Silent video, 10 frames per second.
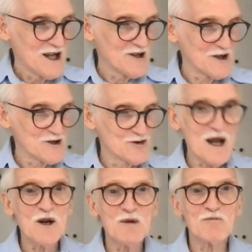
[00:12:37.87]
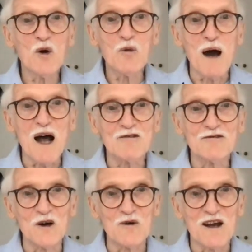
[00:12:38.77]
The dreaded mobile
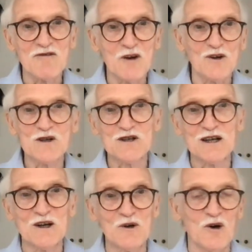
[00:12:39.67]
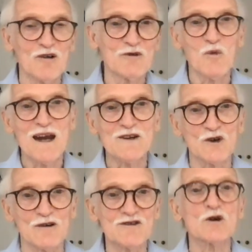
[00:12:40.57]
phone, I forgot to turn it off, it went
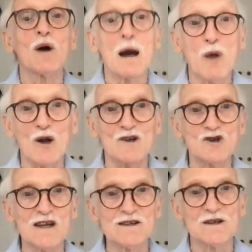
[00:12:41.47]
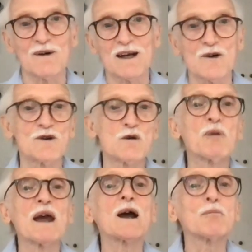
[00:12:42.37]
off, so apologies. So I'm going to
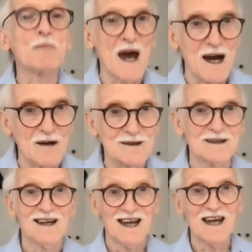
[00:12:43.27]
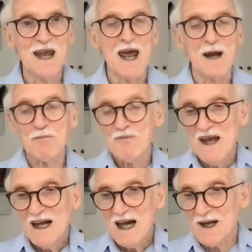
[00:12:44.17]
pick up now again.
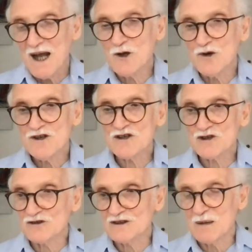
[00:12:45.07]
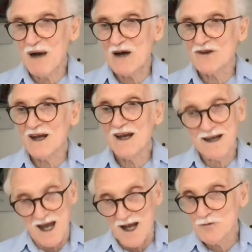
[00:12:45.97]
And I'm going to talk about,
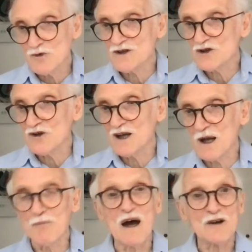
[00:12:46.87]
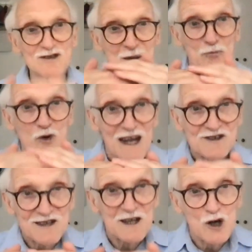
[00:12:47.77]
again, we're talking about
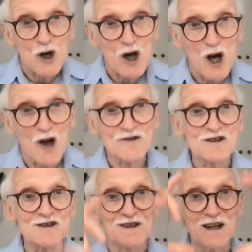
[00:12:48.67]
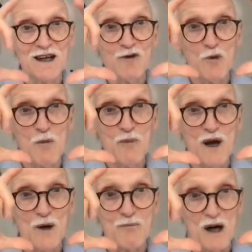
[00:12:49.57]
suppressing your costs to give you a
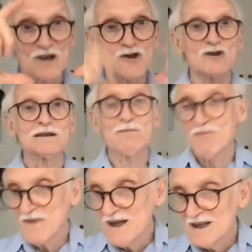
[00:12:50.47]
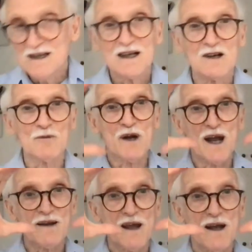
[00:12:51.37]
bigger margin. I hope you
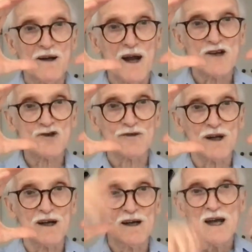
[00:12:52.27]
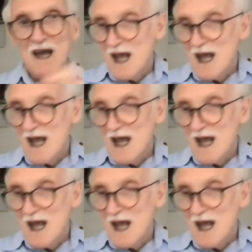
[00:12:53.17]
like the hand action there.